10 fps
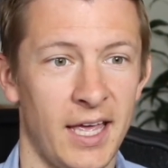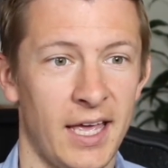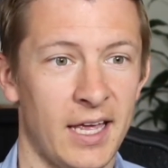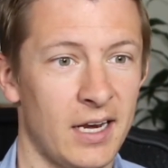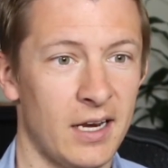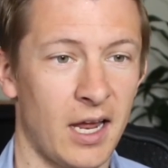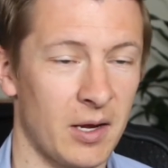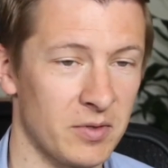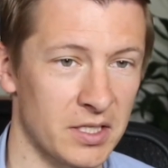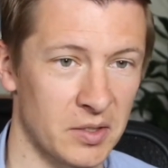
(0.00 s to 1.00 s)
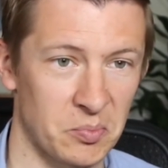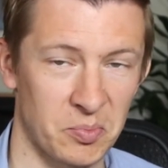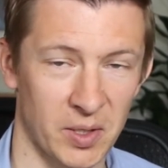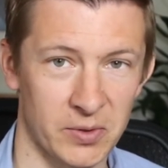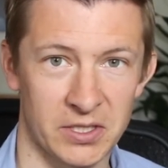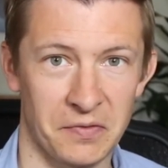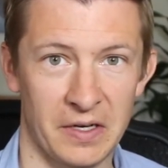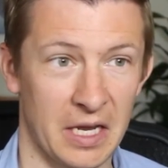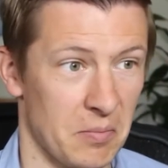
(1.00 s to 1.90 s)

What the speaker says: and I'm going to publish every day.